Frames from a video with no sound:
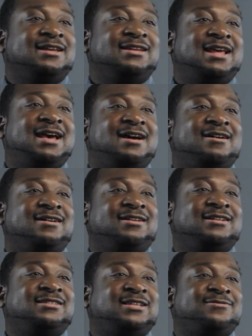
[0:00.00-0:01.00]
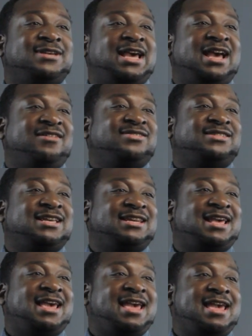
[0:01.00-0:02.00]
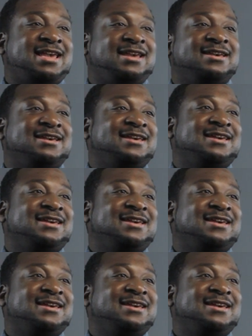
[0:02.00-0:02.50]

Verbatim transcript: Now, let's say we have set A,